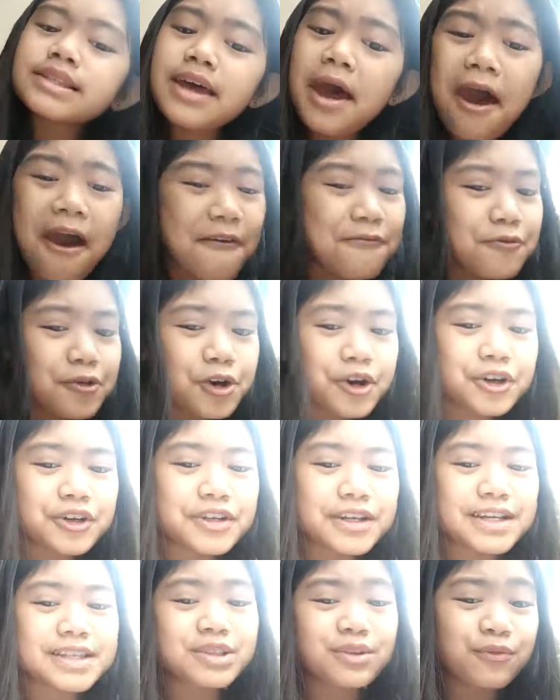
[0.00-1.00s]
The
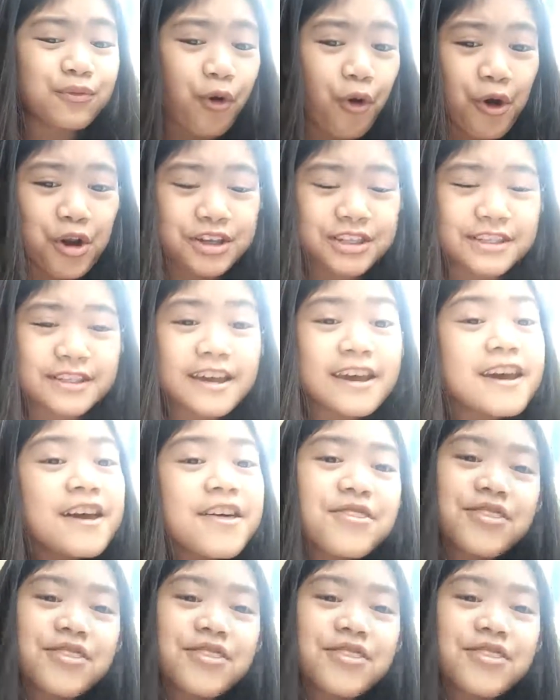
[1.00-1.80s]
effort is a force